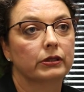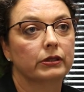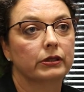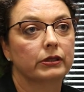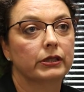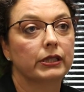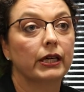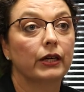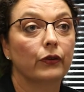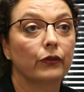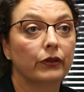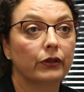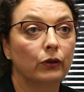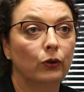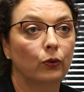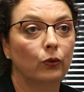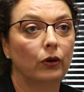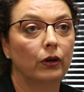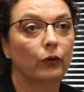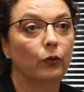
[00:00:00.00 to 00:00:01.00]
tell the
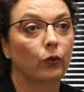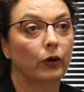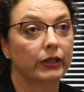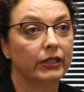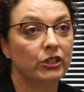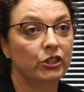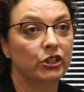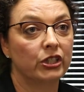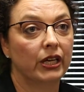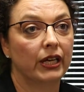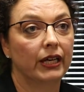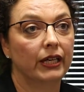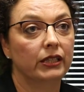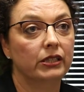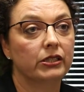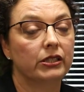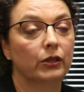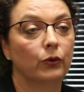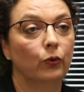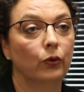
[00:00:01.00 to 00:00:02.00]
court what is
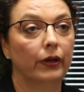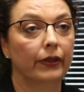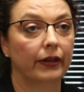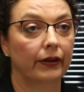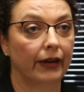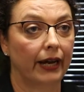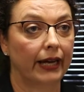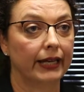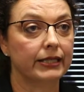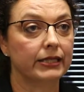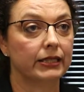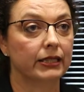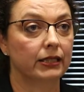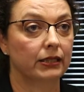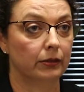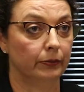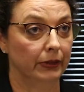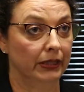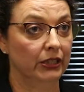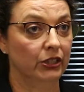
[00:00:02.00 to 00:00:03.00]
changed and what they're asking
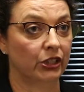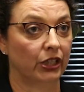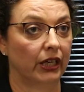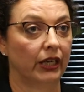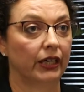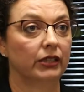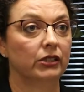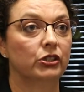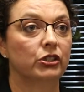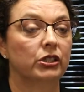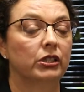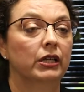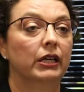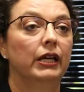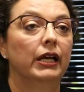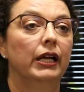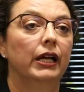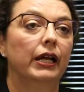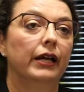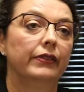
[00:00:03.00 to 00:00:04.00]
to be changed.
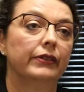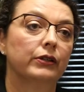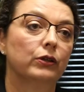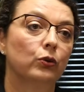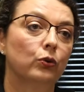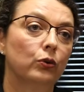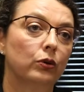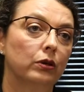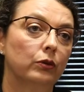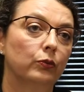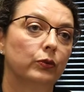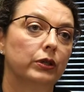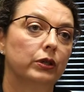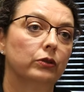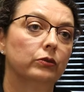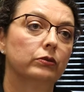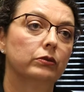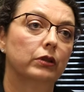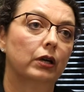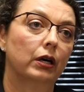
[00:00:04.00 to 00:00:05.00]
And the court
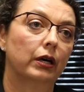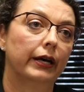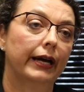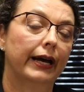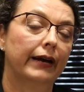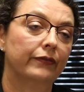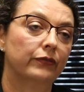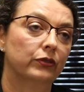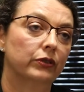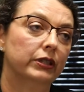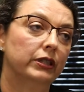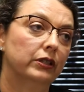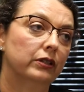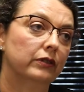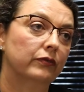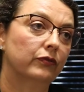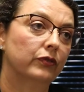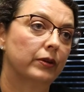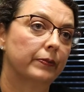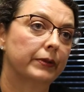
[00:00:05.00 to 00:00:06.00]
will, after
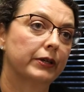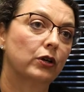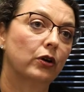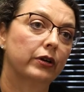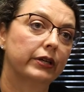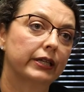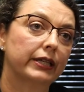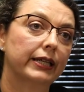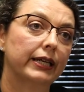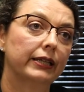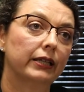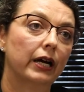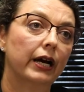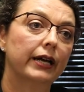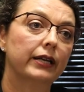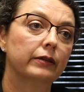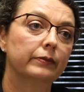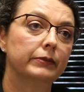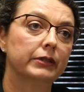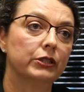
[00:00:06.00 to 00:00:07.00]
hearing from the guardian ad
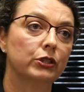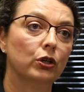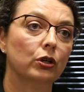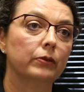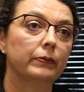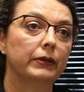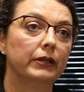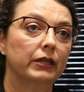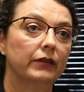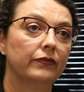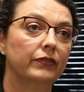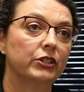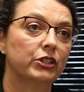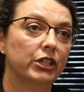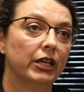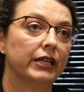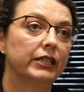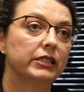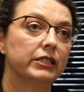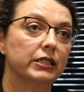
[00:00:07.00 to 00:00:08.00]
litem, determine if a
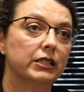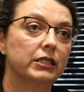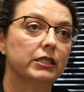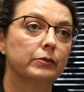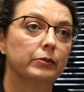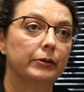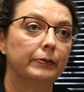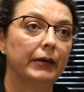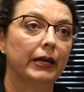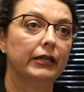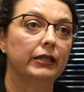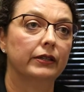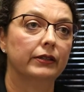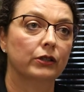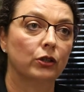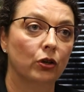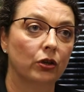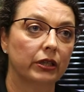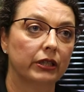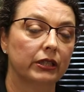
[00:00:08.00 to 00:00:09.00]
change needs to be made in the
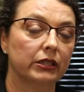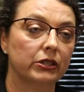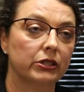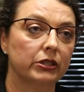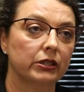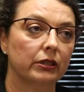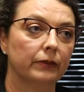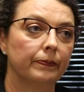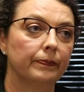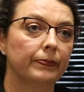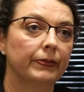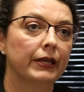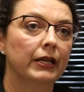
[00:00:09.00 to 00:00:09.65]
guardianship.